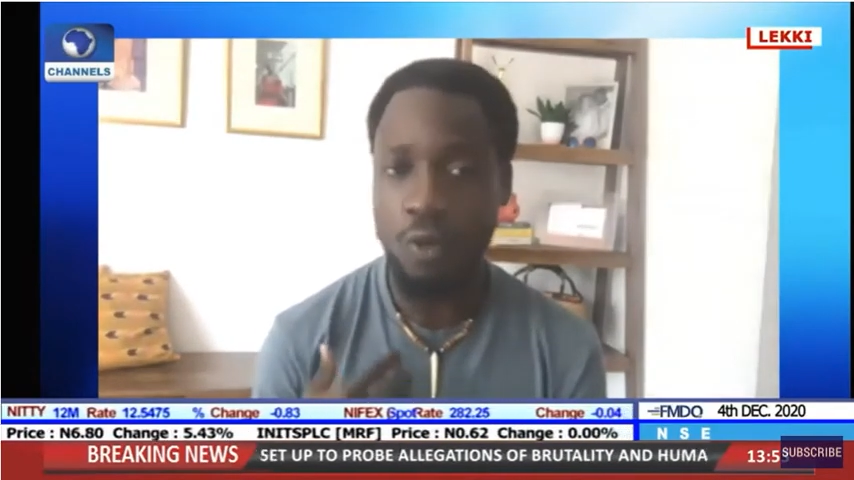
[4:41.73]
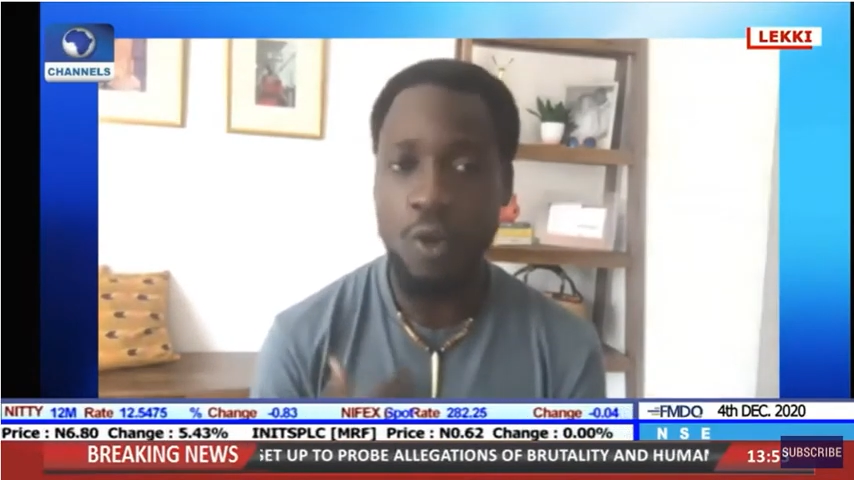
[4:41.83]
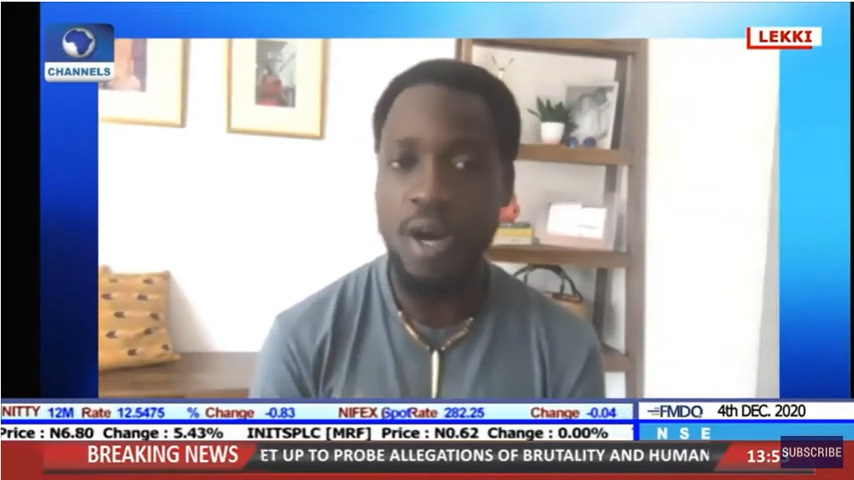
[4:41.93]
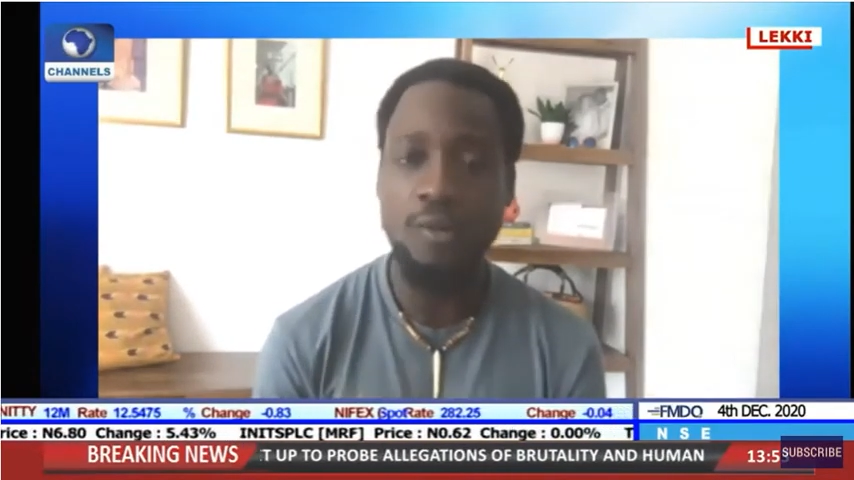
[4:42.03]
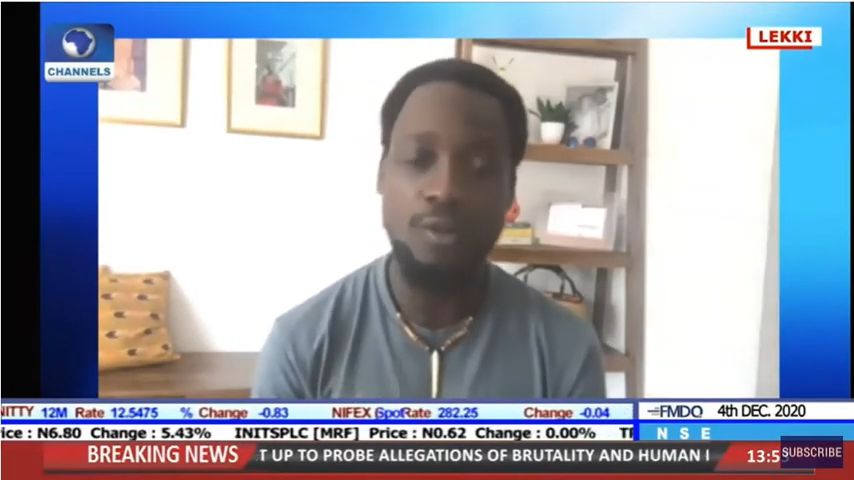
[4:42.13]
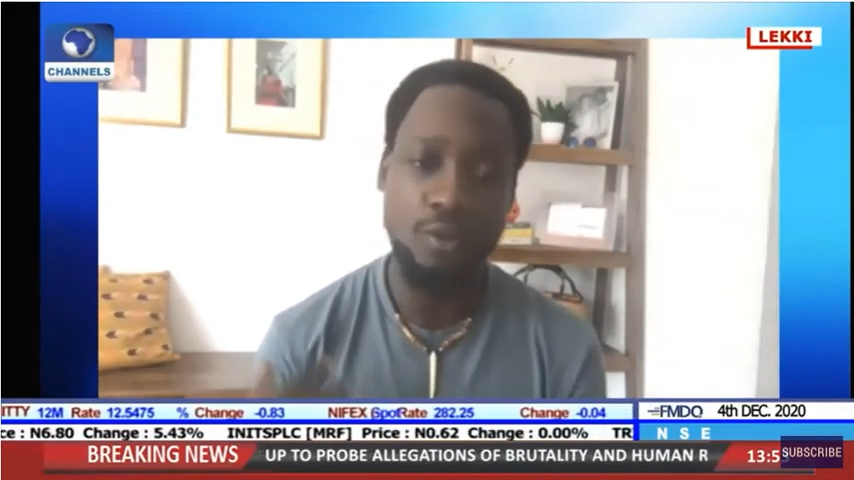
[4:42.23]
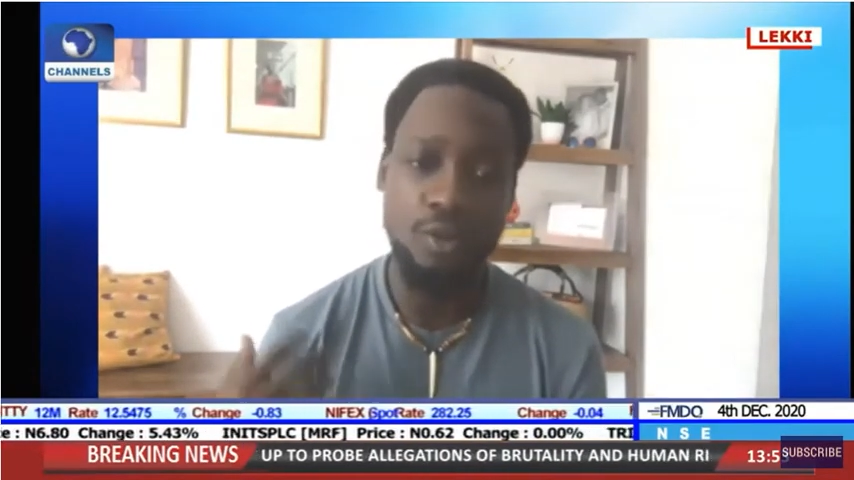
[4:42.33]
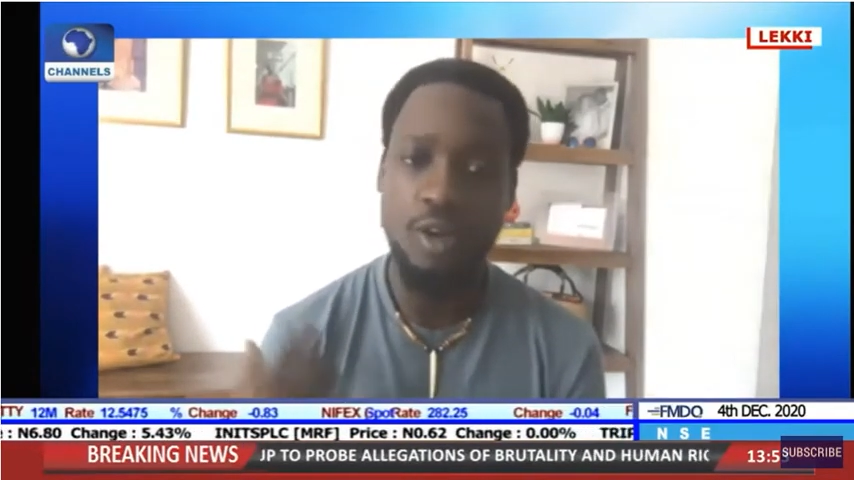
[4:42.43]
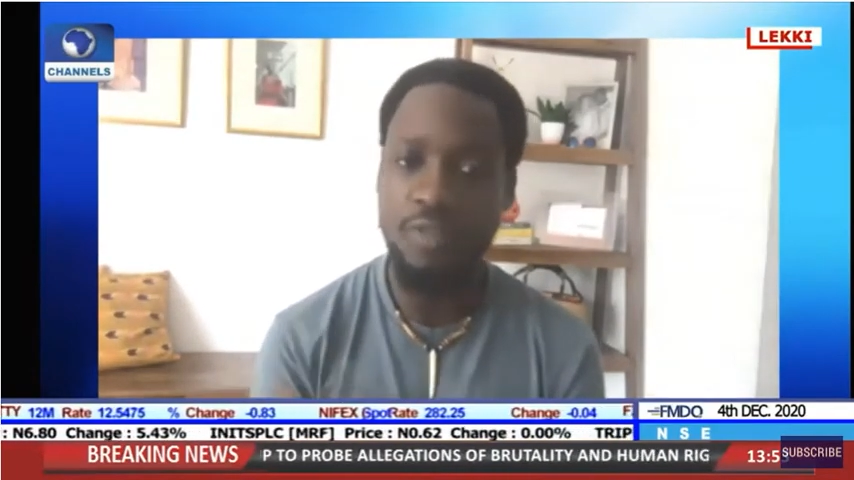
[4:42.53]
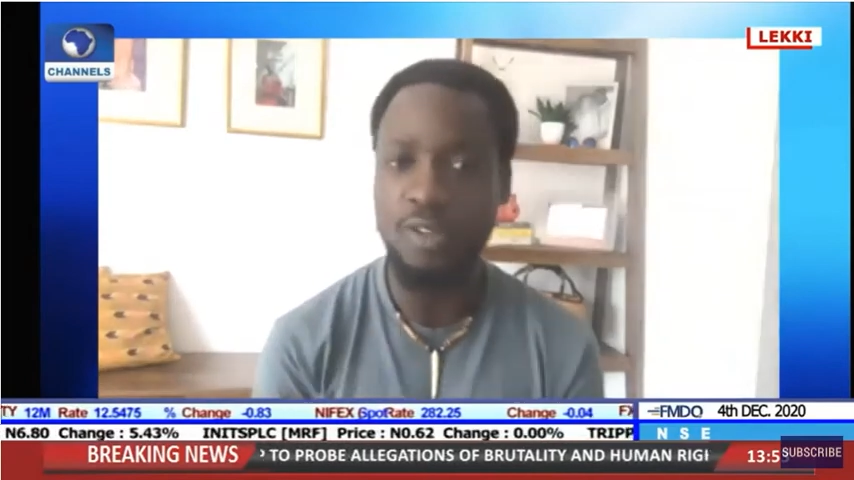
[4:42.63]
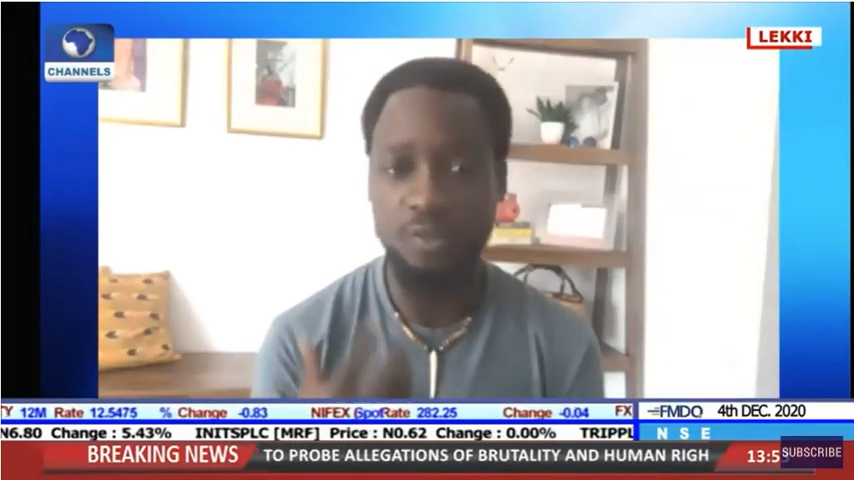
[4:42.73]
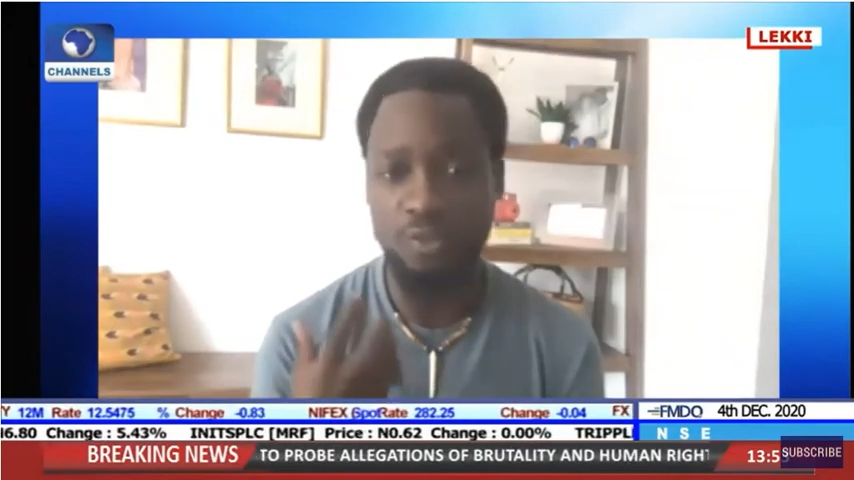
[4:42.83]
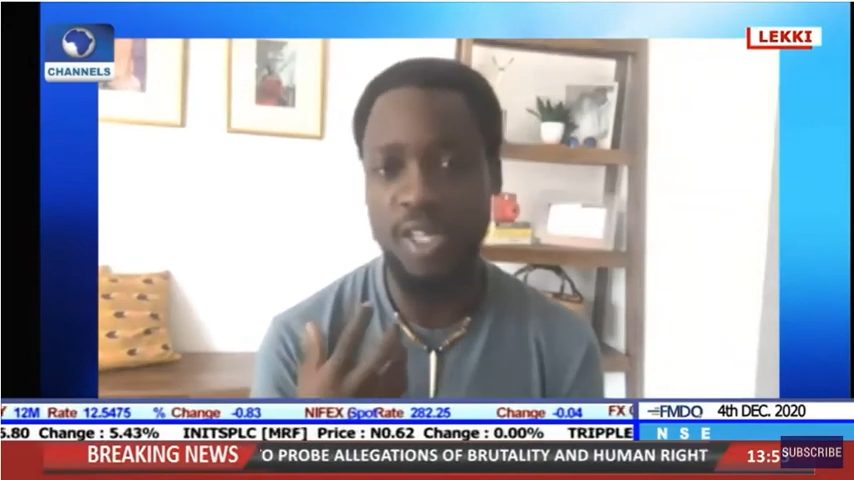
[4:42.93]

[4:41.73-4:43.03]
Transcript: go out, solve a